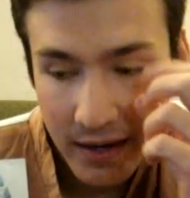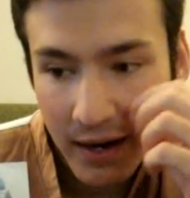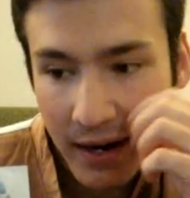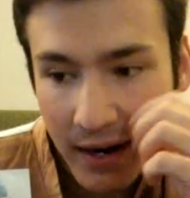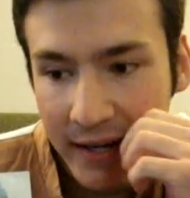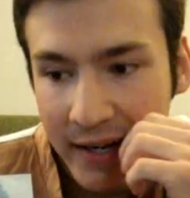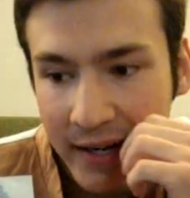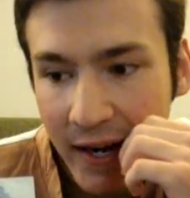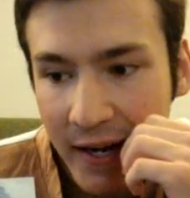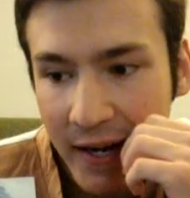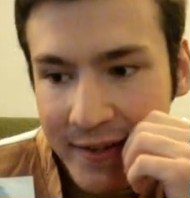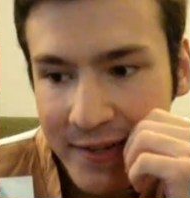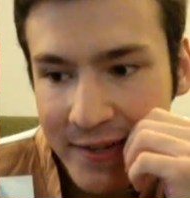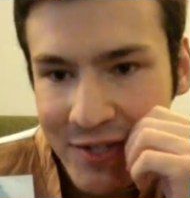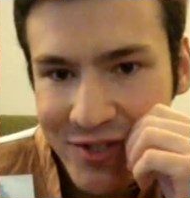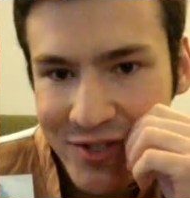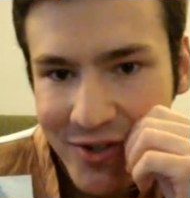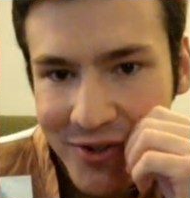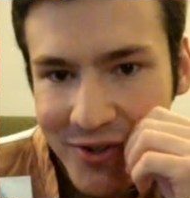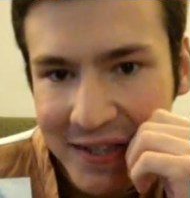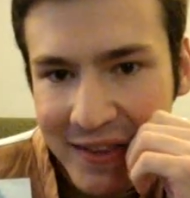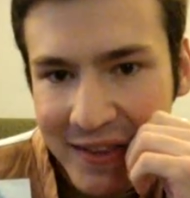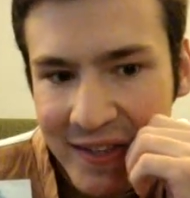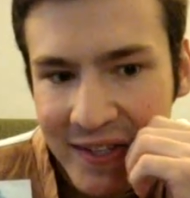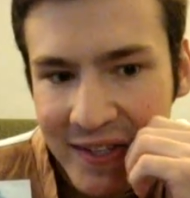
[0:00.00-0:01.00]
I kind of
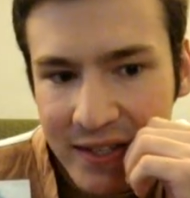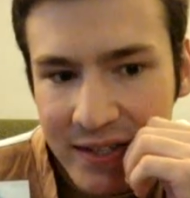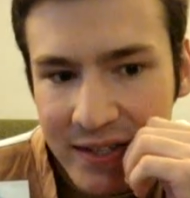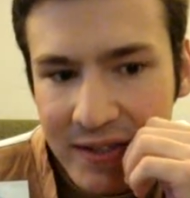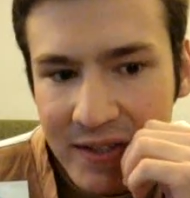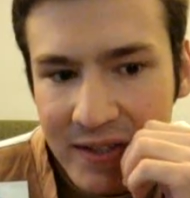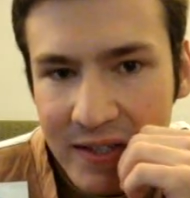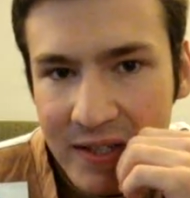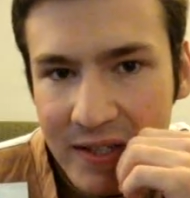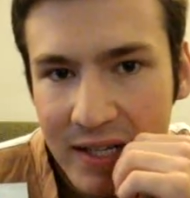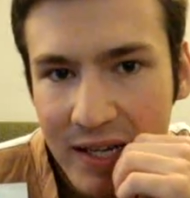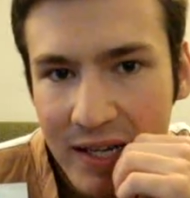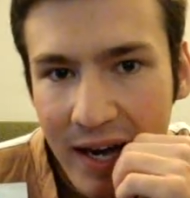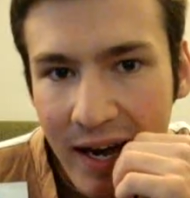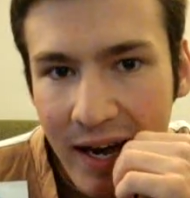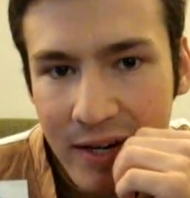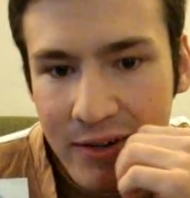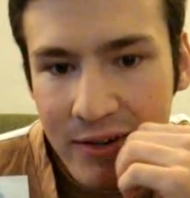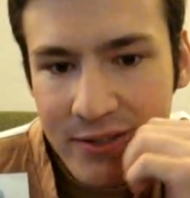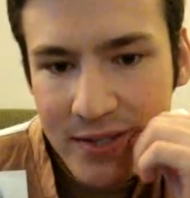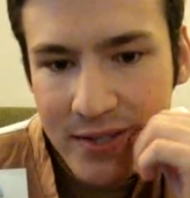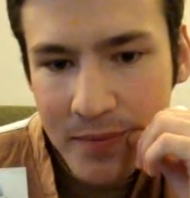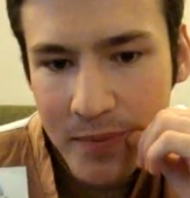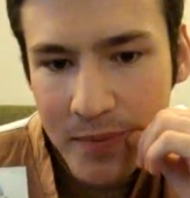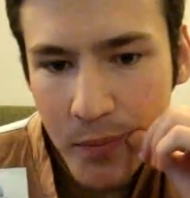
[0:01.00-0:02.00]
enjoyed I
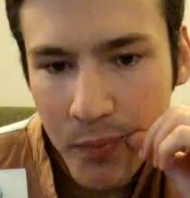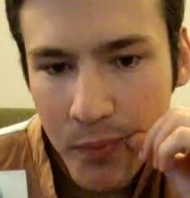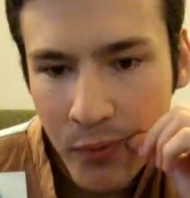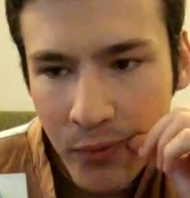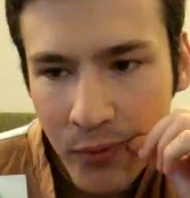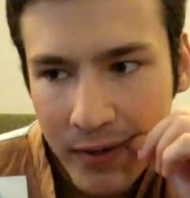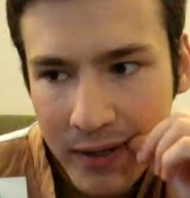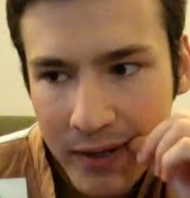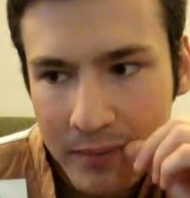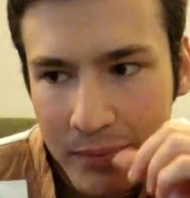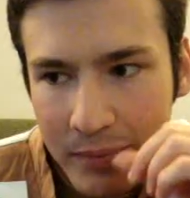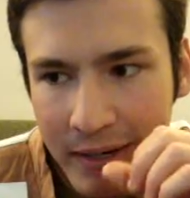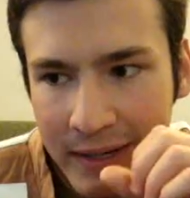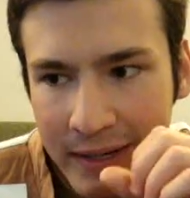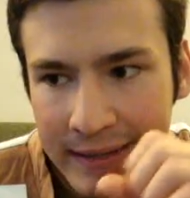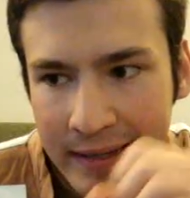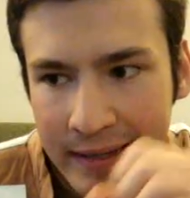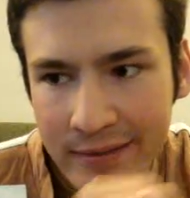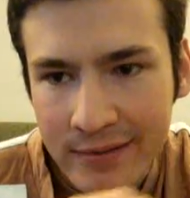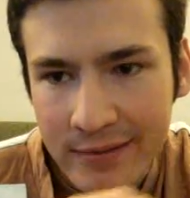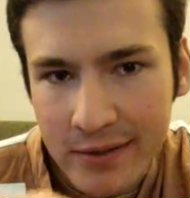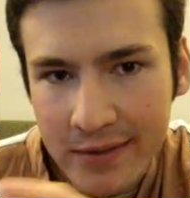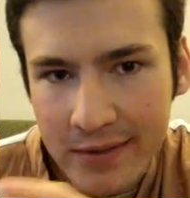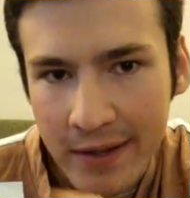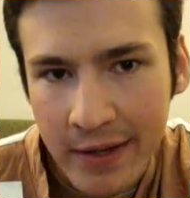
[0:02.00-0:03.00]
know some people were complaining
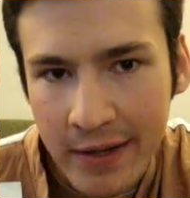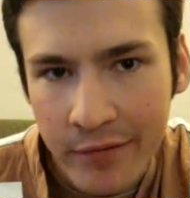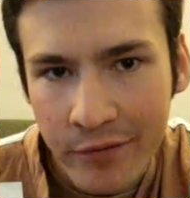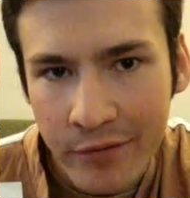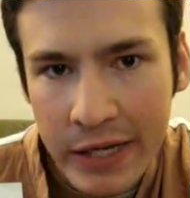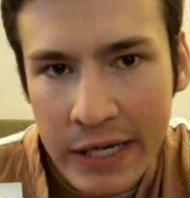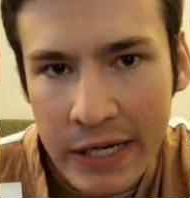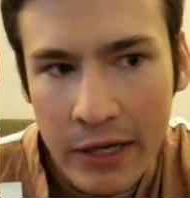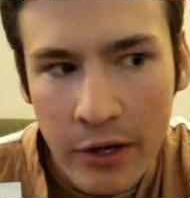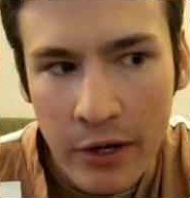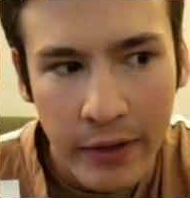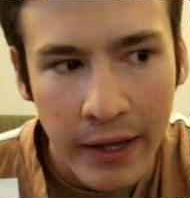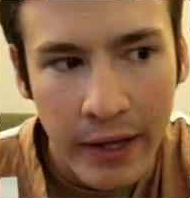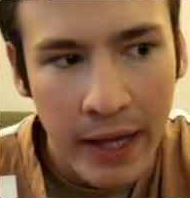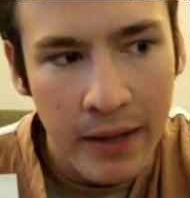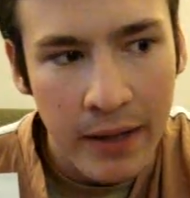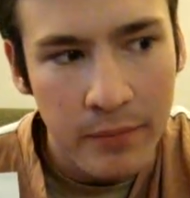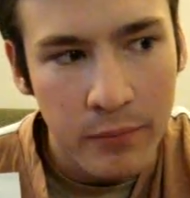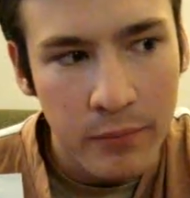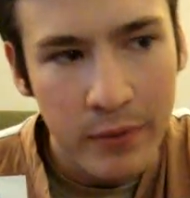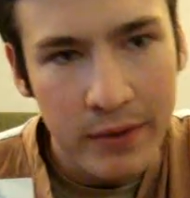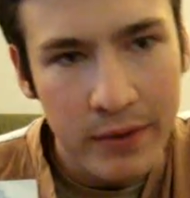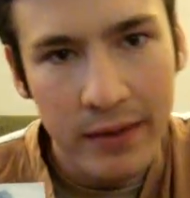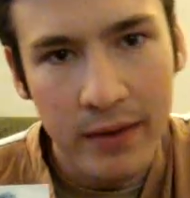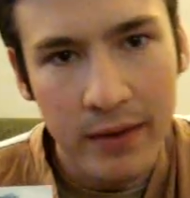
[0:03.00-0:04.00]
that it looked like a video
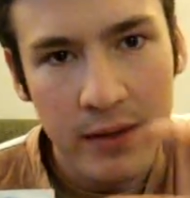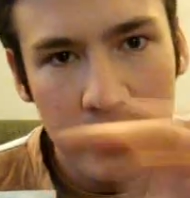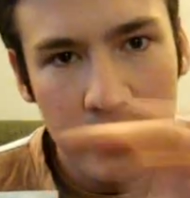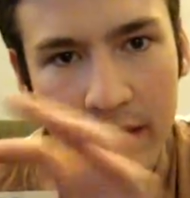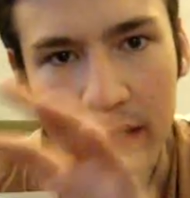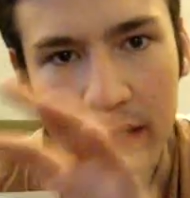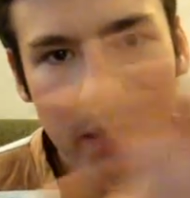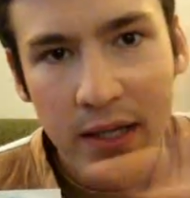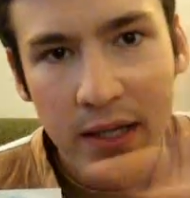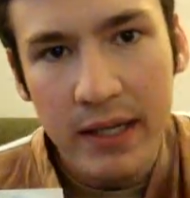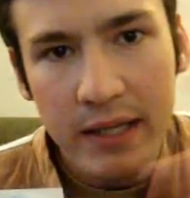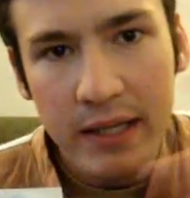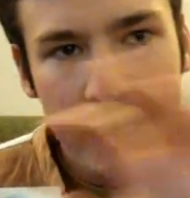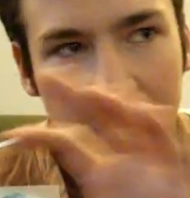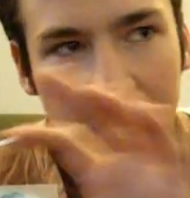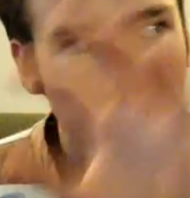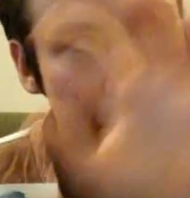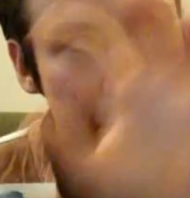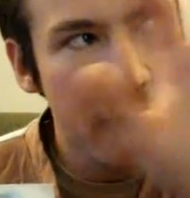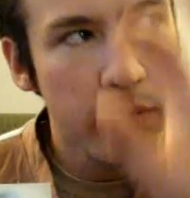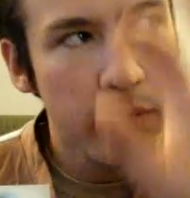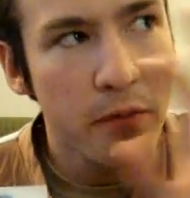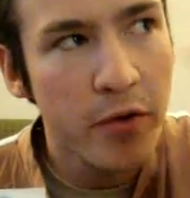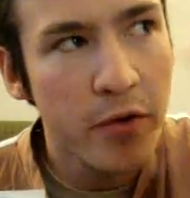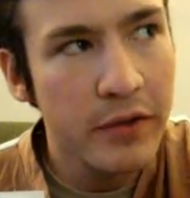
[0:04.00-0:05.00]
game with the
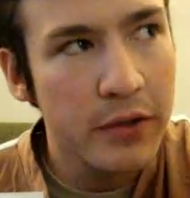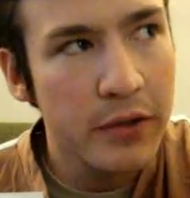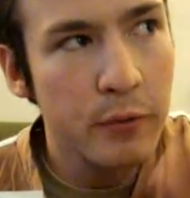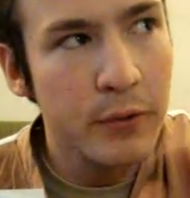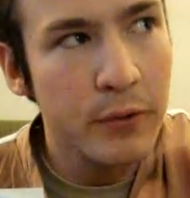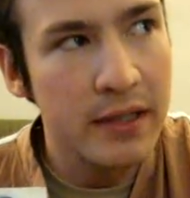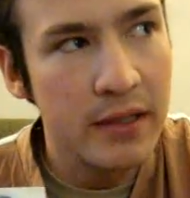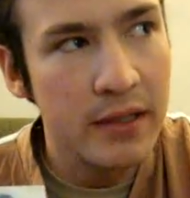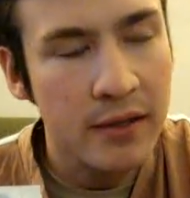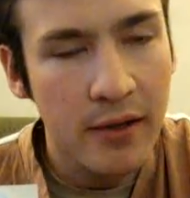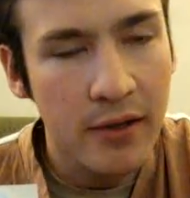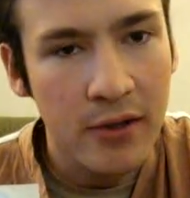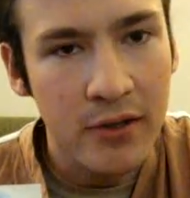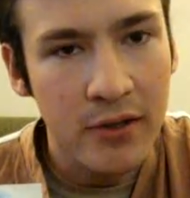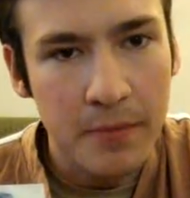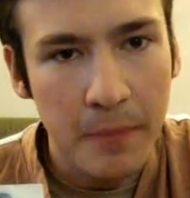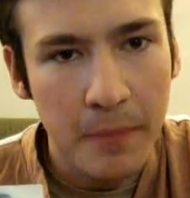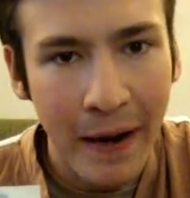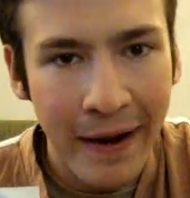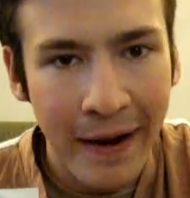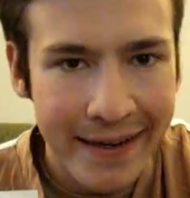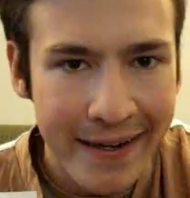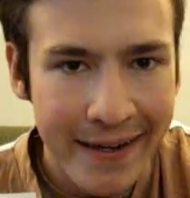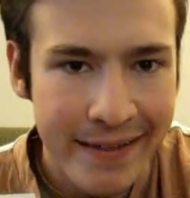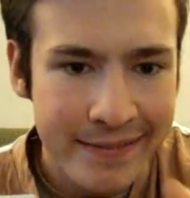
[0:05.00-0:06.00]
camera moving with the clones,
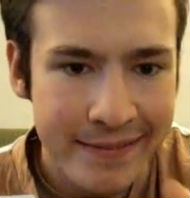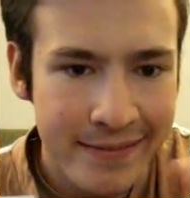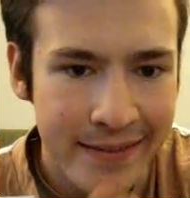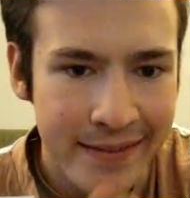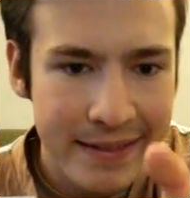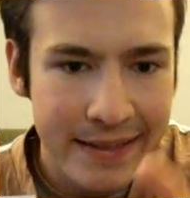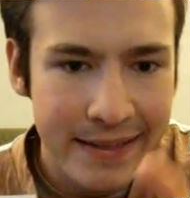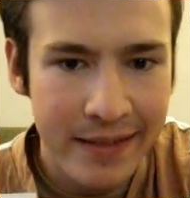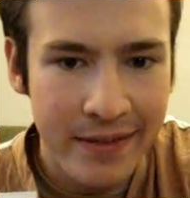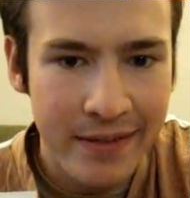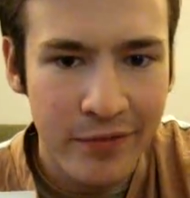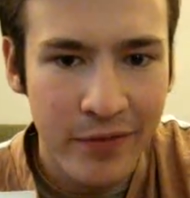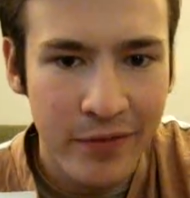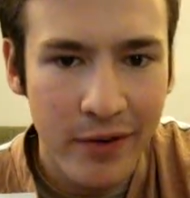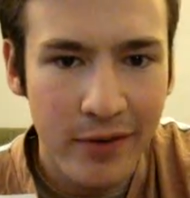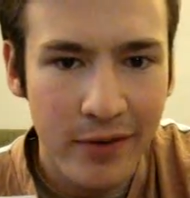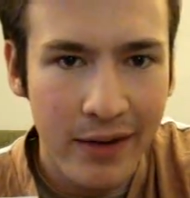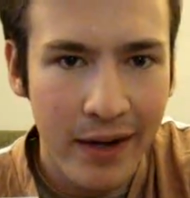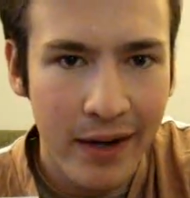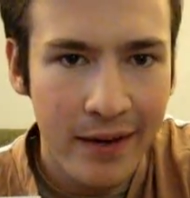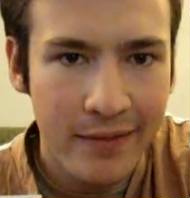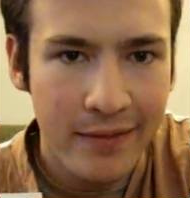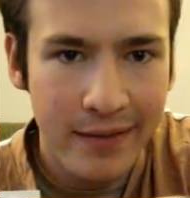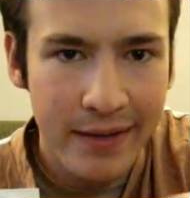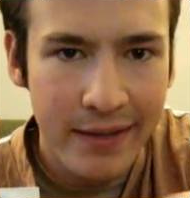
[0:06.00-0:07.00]
but I kind of liked it. It felt
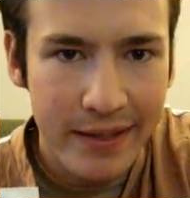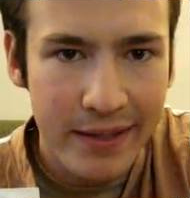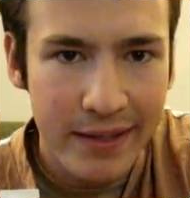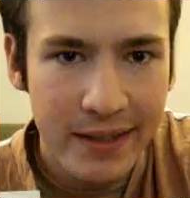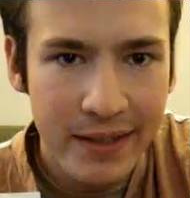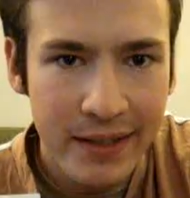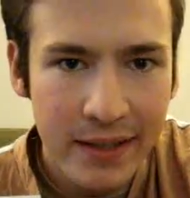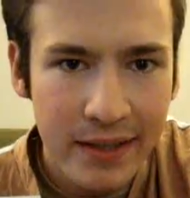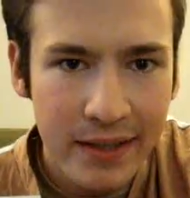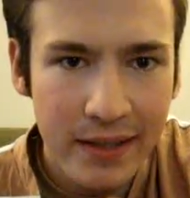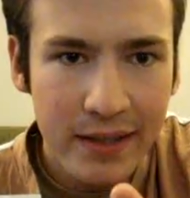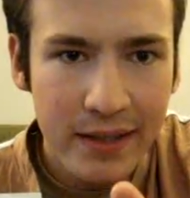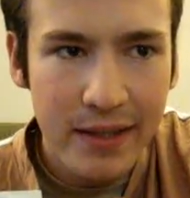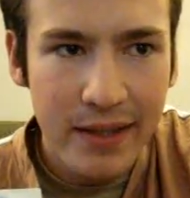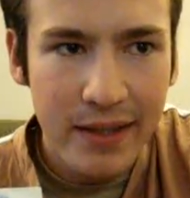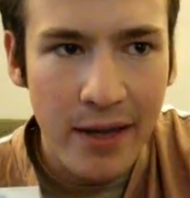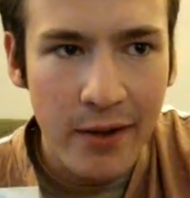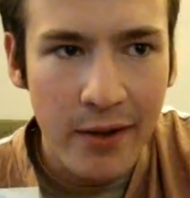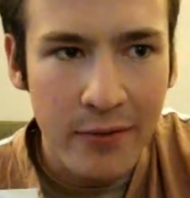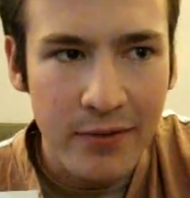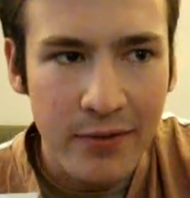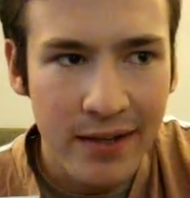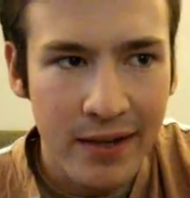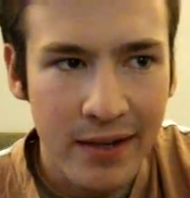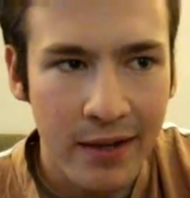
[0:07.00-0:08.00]
kind of like
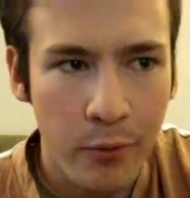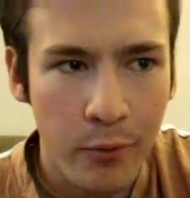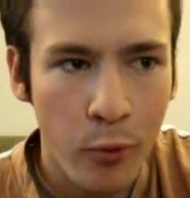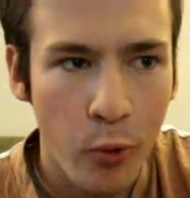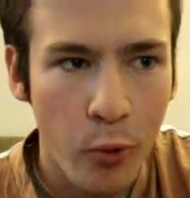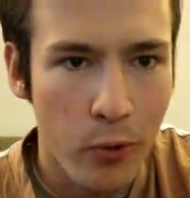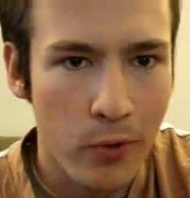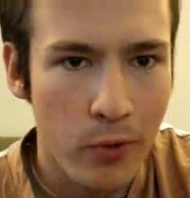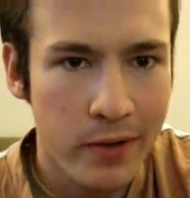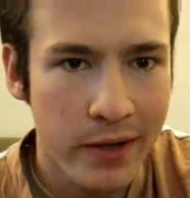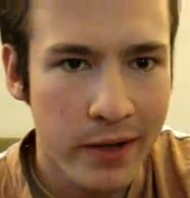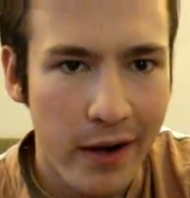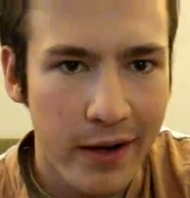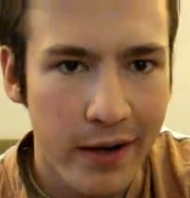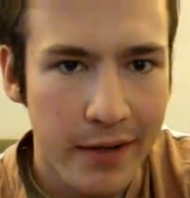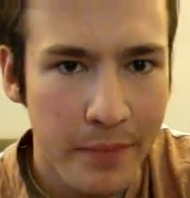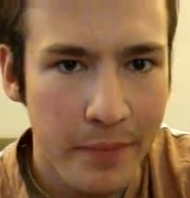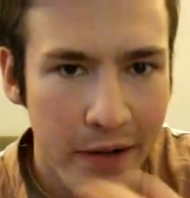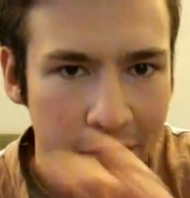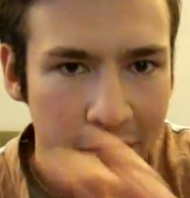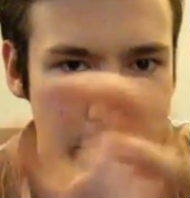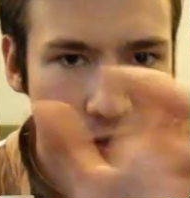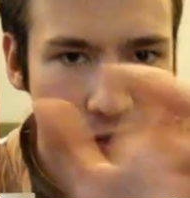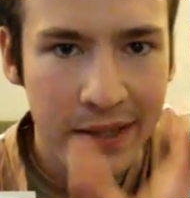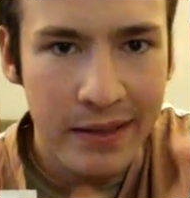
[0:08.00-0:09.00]
it was like a war
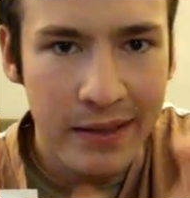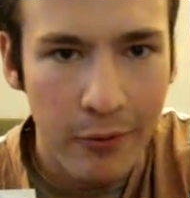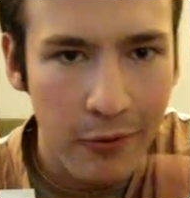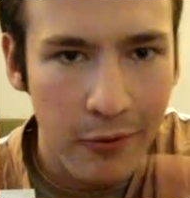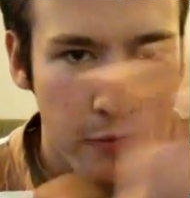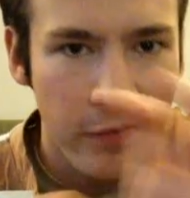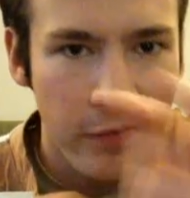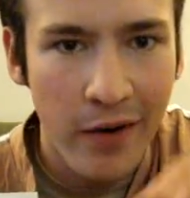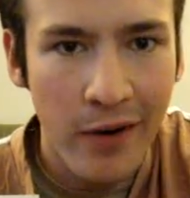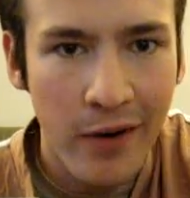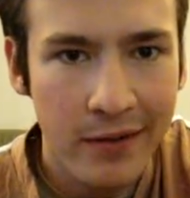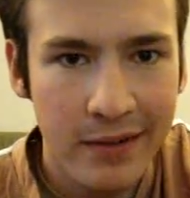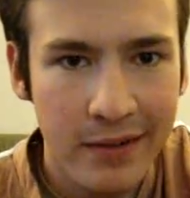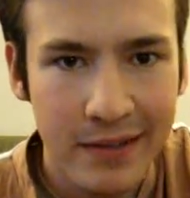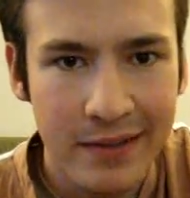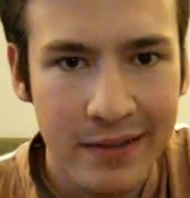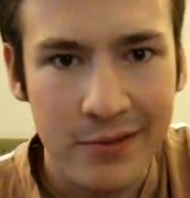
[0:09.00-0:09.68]
documentary, and they were following.